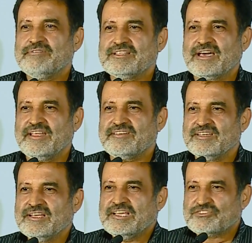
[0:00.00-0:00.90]
with Ganesh,
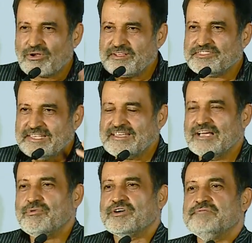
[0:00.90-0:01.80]
he's always thinking
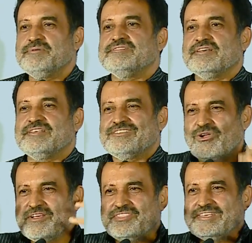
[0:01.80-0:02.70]
about his business. He's
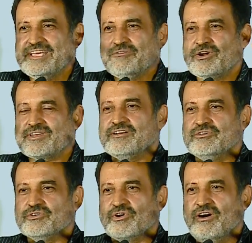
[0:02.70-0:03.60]
always thinking what can
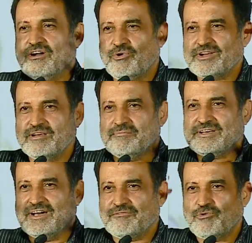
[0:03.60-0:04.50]
go wrong, what can be
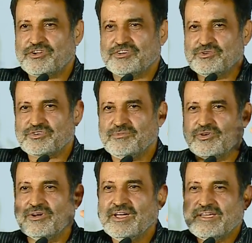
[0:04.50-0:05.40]
done, what to do
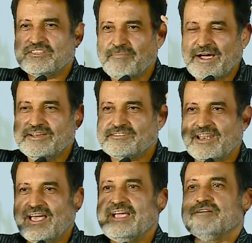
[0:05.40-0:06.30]
tomorrow. His mind is
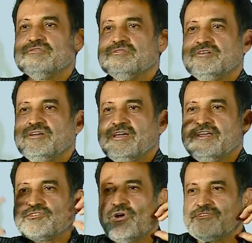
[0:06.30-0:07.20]
alive. He's
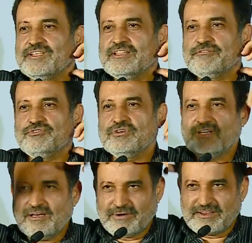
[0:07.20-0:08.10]
constant in the food,
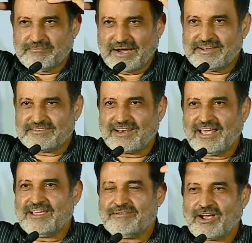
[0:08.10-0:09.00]
but his mind is
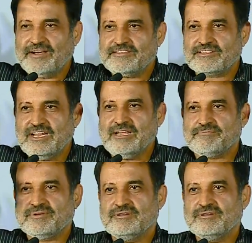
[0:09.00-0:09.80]
alive. He can't even sleep.